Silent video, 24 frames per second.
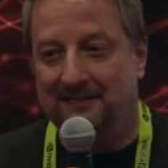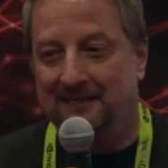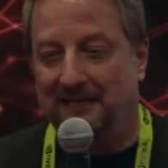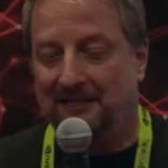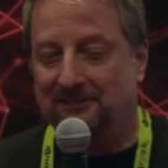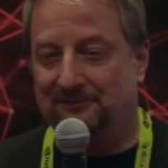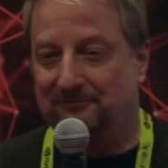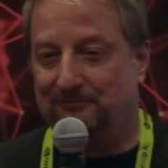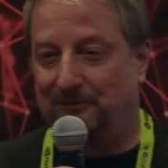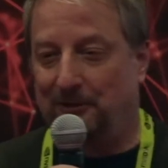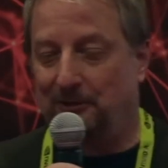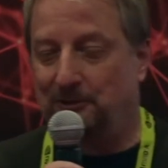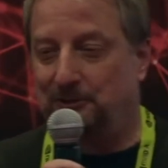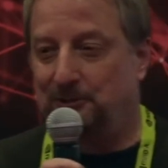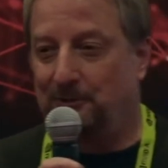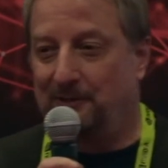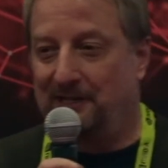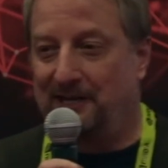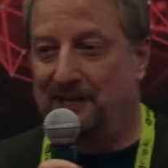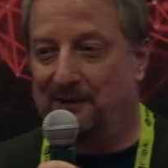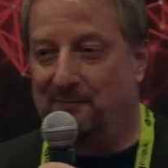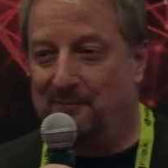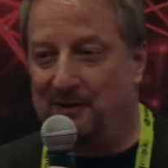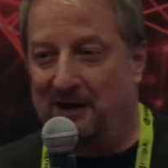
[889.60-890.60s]
it's
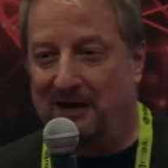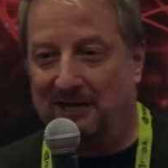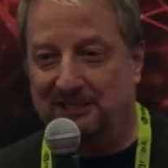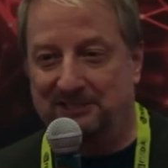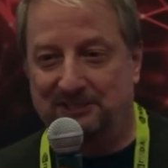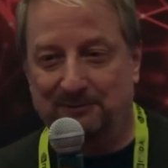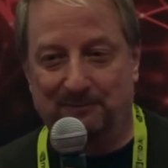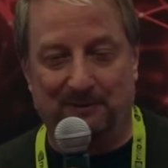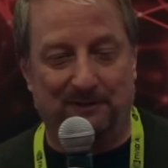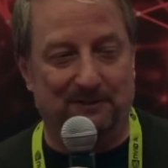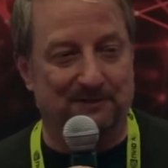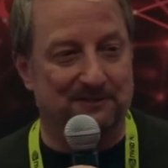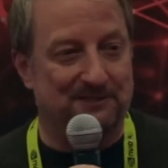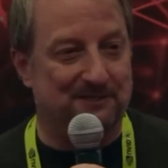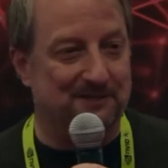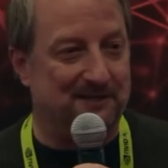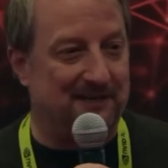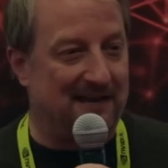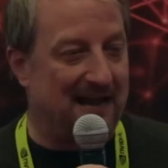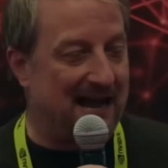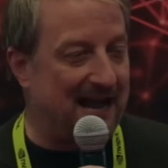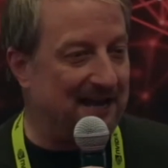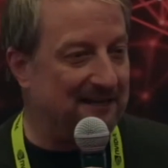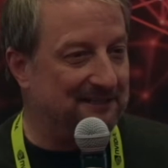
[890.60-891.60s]
virtually impossible to
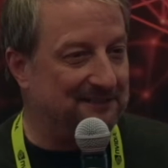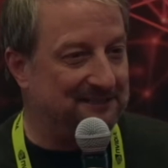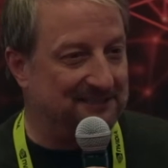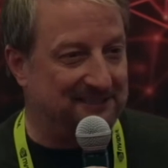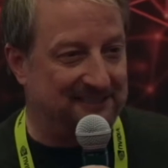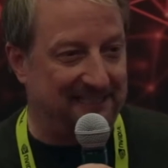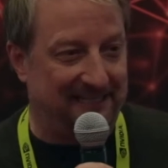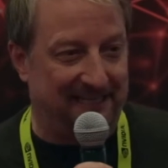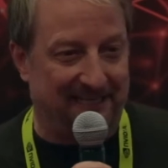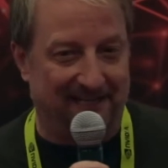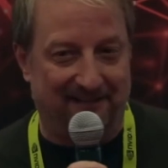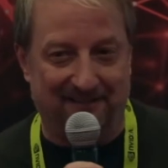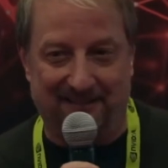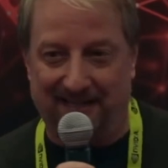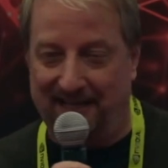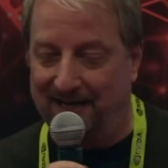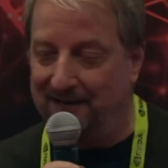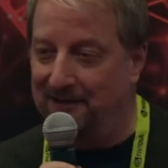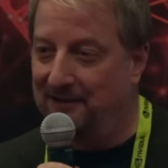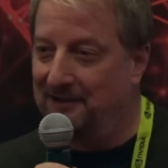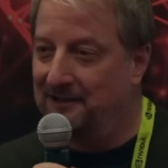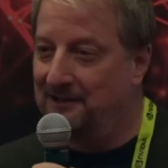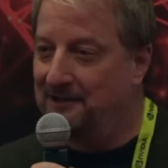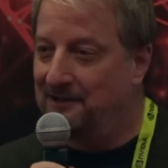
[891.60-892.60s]
not see that